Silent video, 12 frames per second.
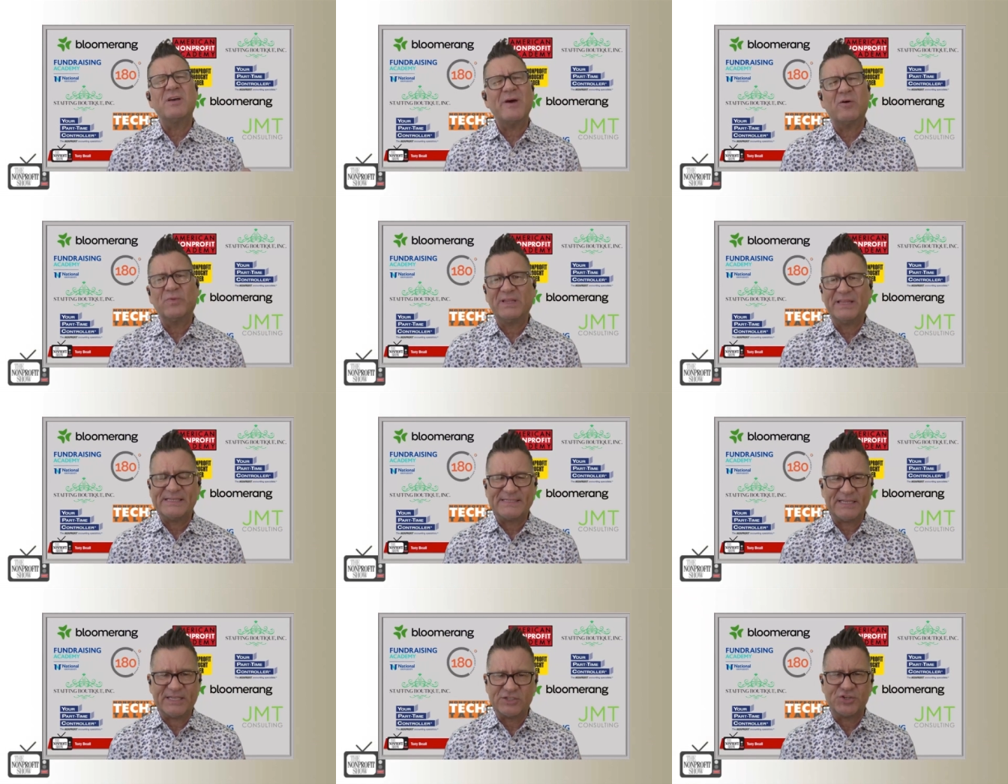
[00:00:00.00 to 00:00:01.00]
about
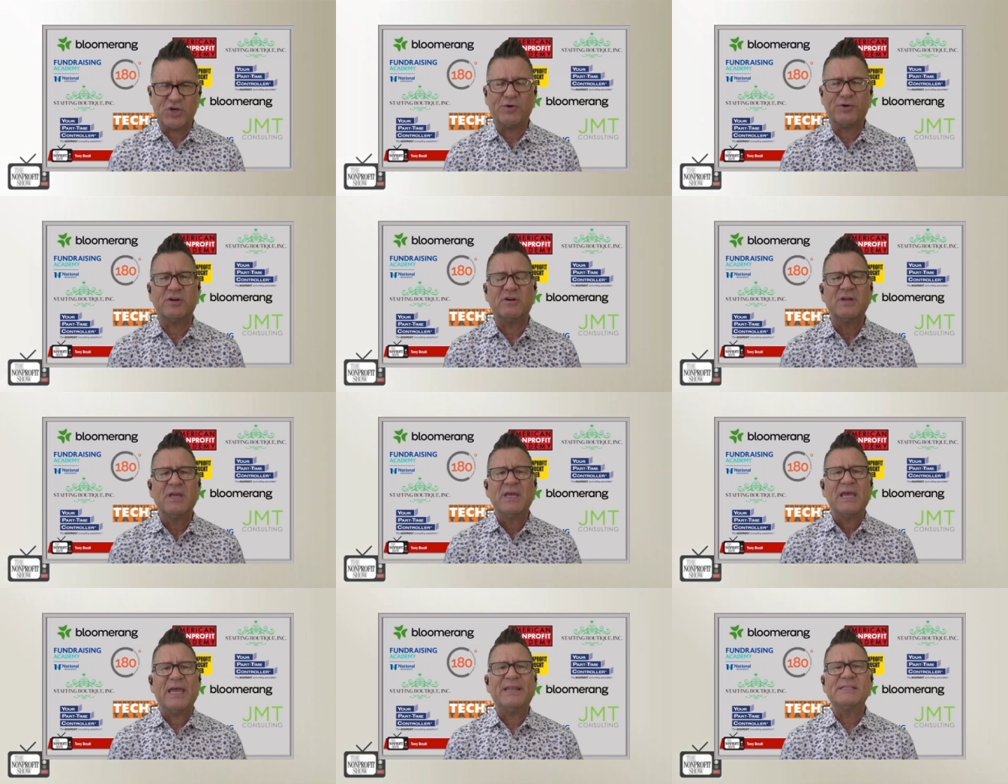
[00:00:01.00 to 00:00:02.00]
releasing a donor,
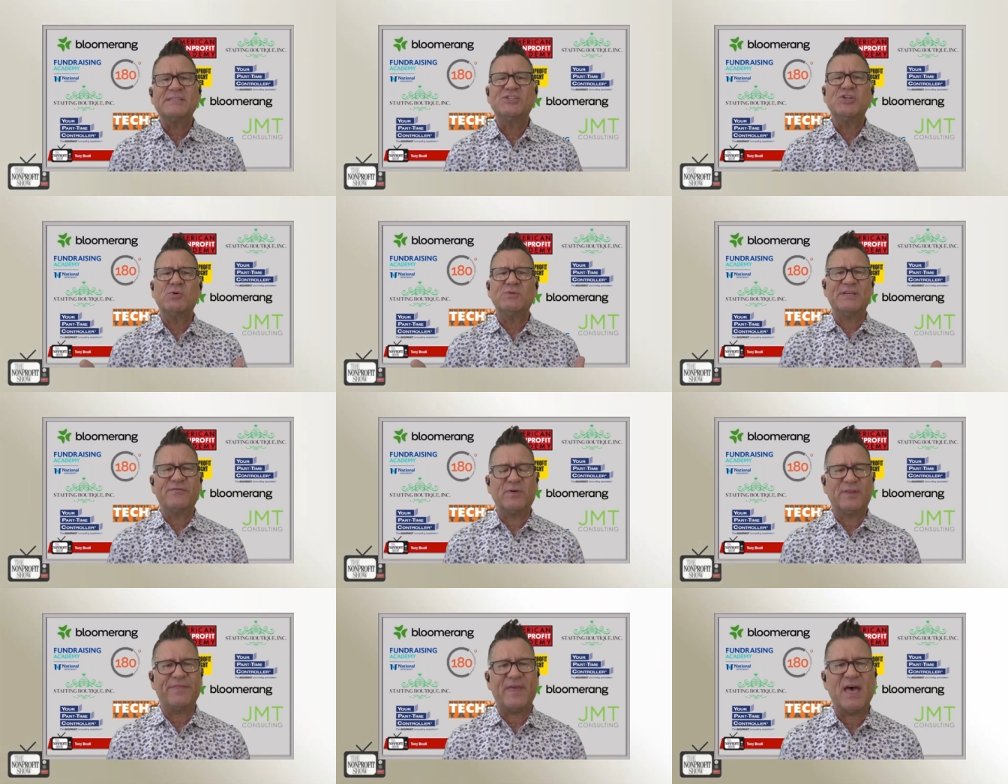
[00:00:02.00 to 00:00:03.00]
and it's no
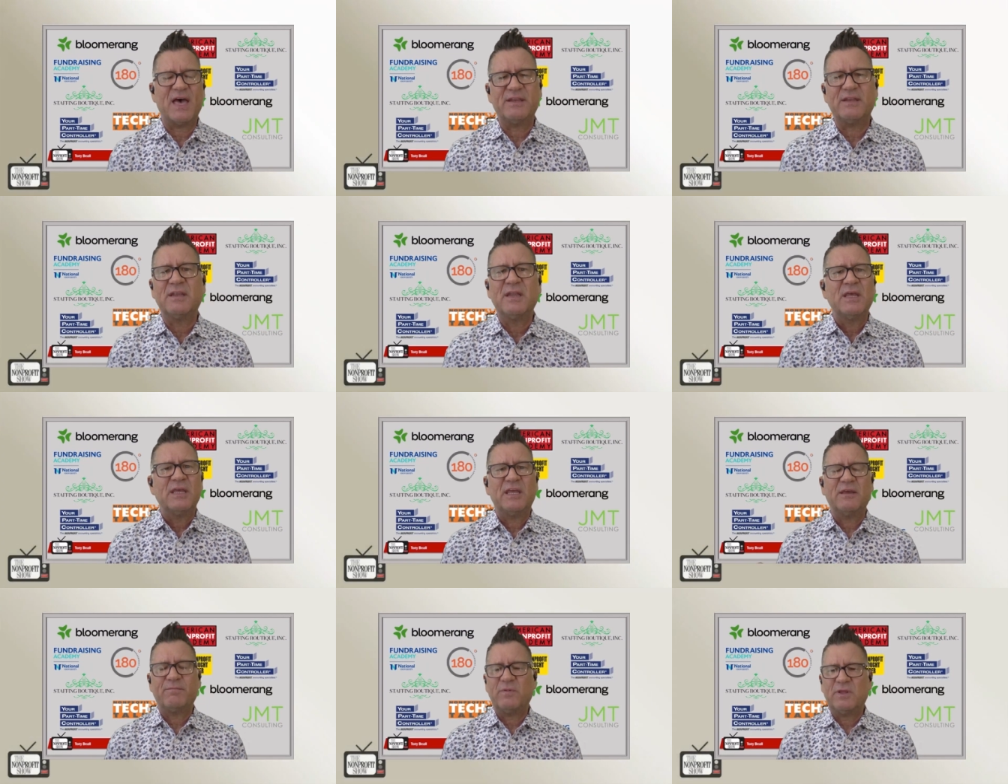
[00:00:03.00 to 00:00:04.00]
different than
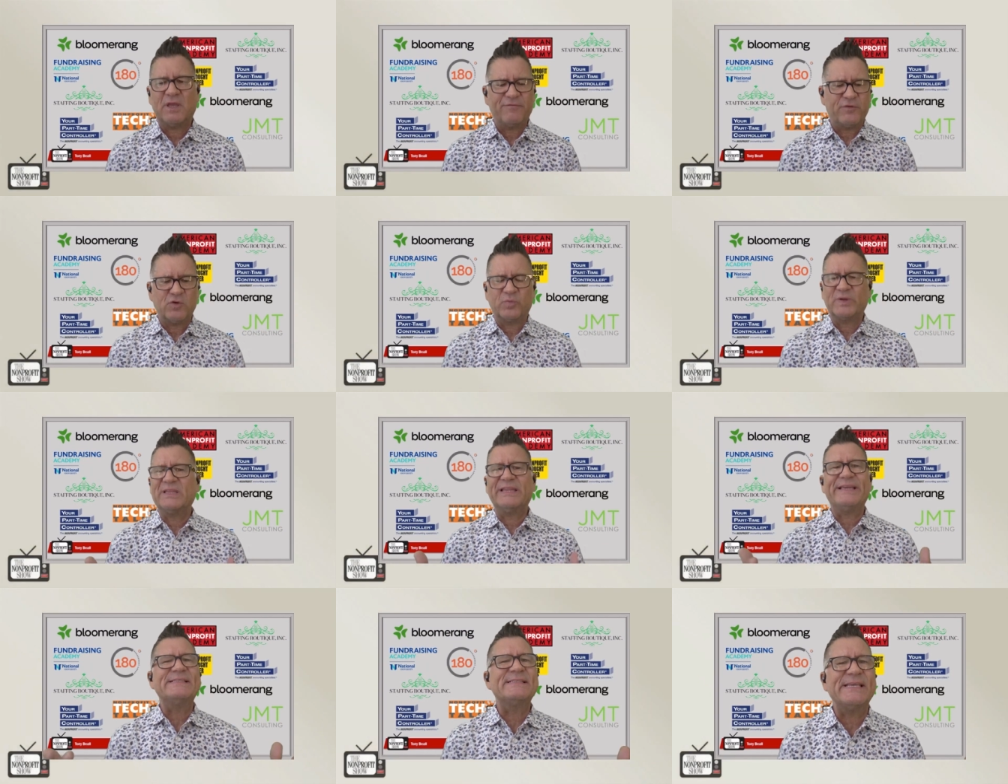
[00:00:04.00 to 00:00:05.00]
if, if you're
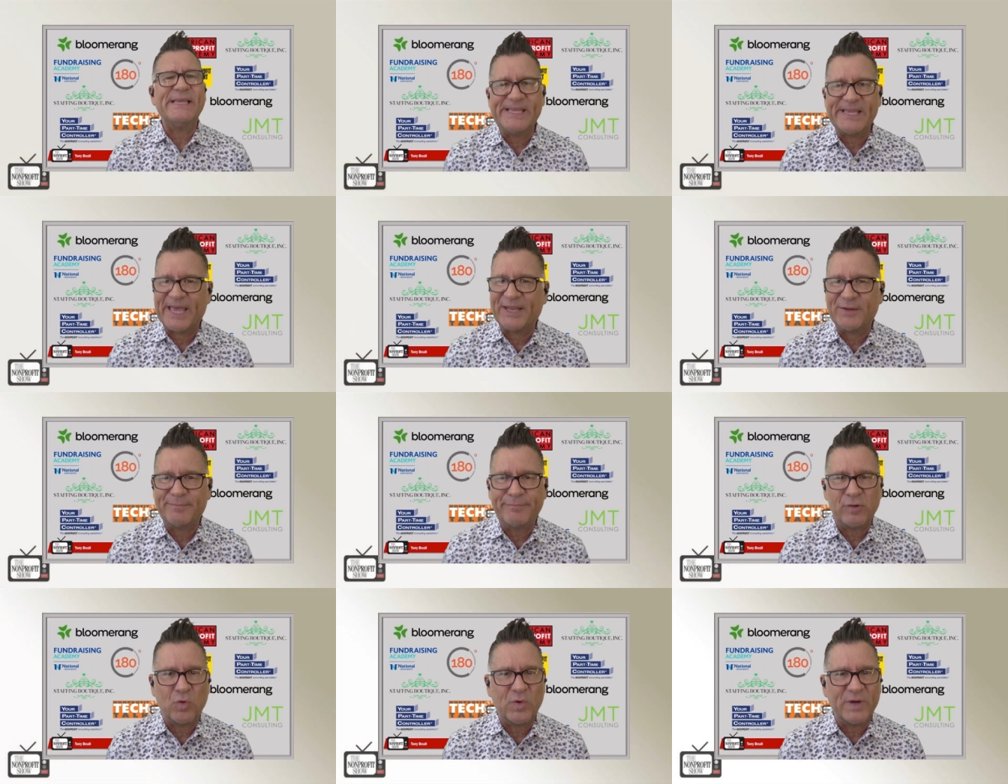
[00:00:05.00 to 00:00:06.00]
releasing an
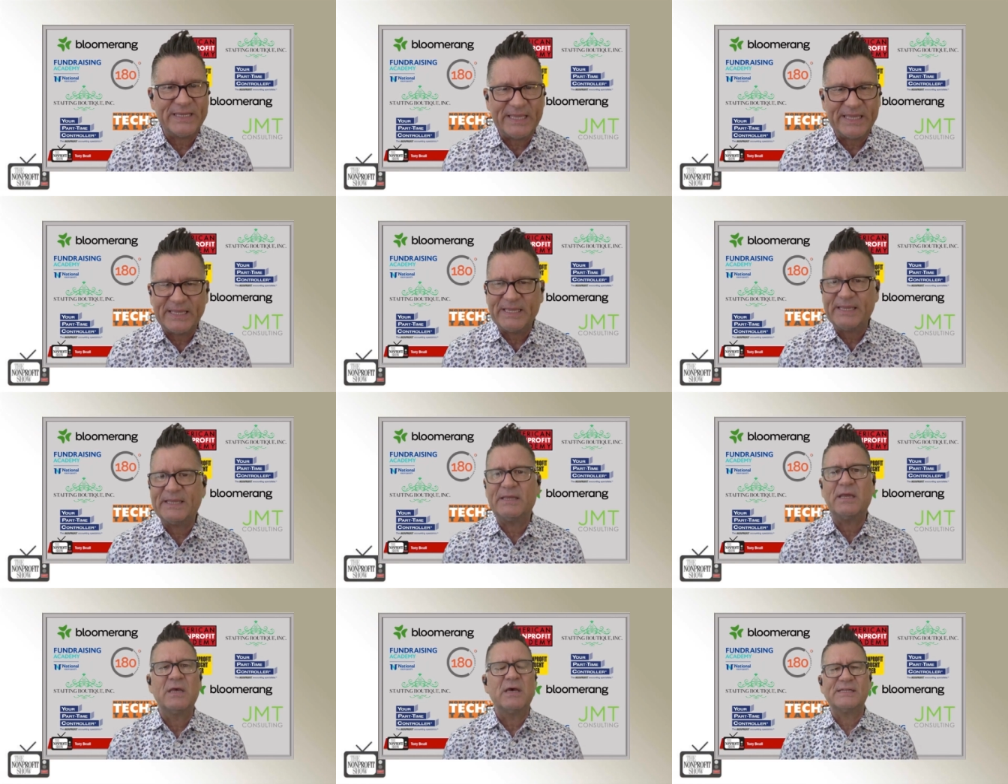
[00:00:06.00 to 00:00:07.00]

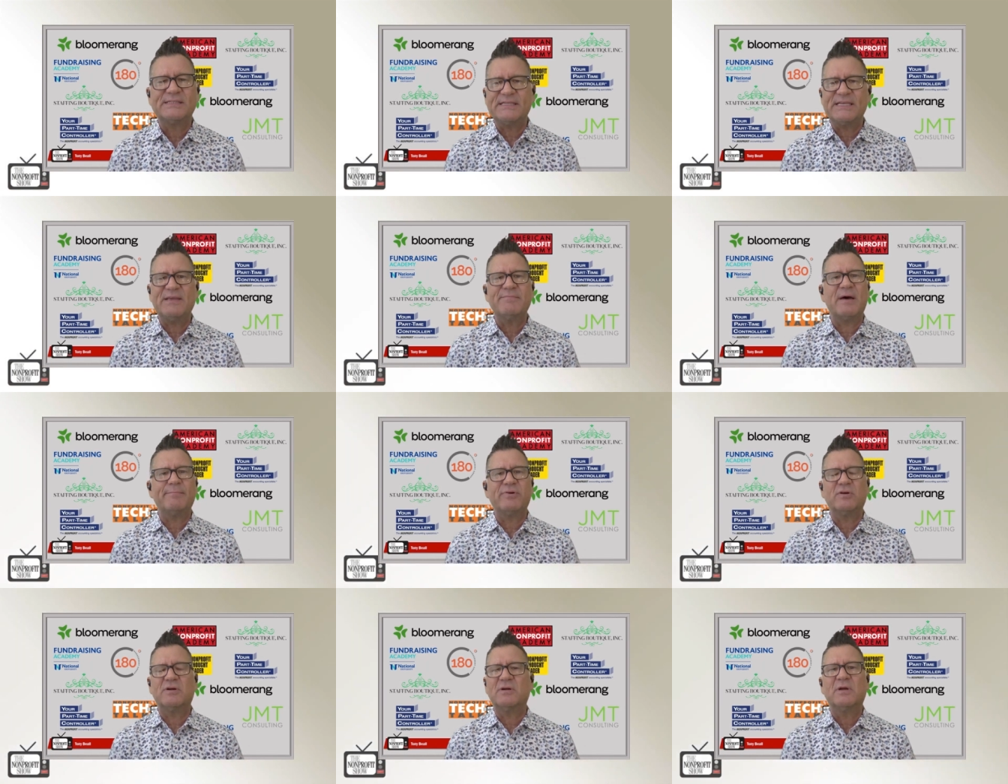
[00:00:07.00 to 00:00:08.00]
employee, a team
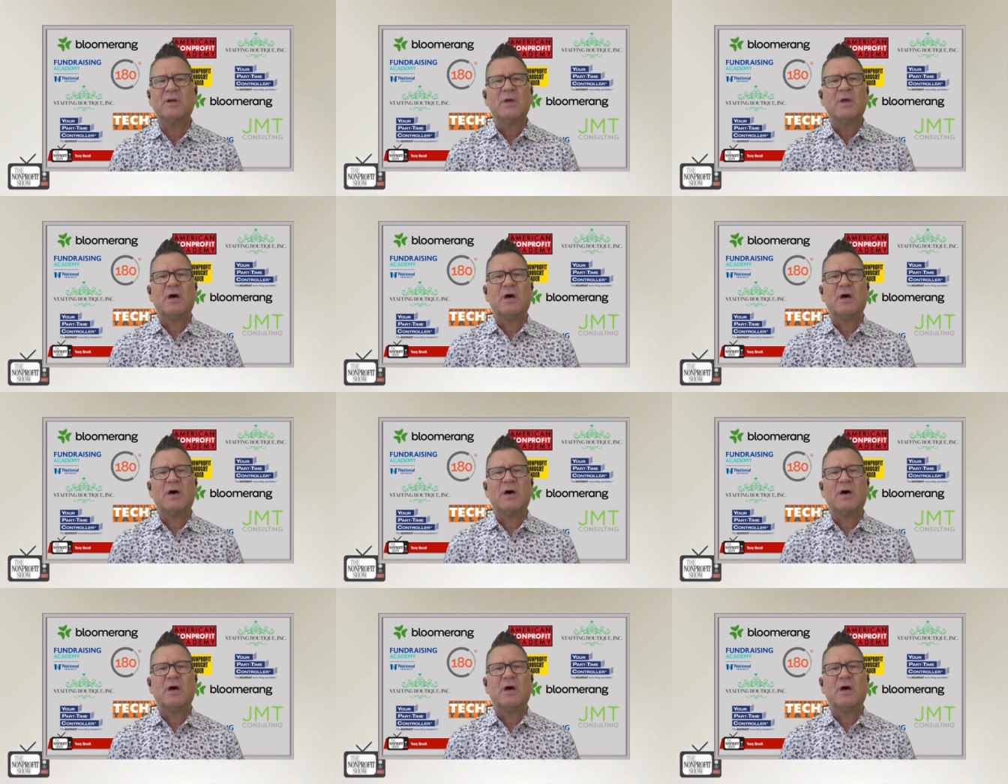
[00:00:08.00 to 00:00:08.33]
member,